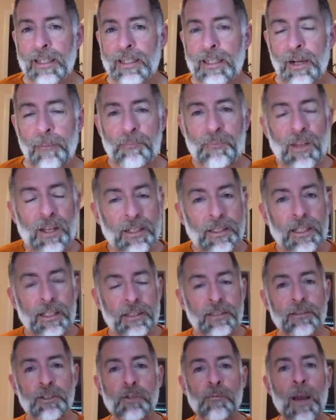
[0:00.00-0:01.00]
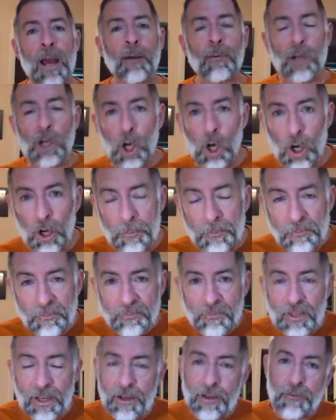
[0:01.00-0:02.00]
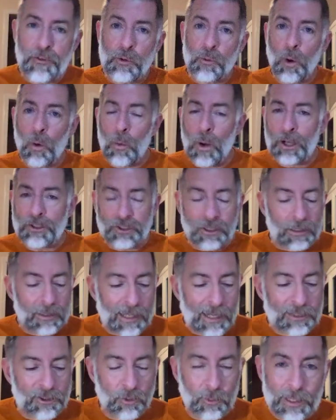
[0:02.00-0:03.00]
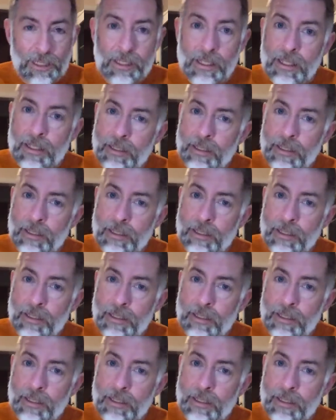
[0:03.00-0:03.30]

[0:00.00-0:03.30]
And you may recall, if you were watching last week,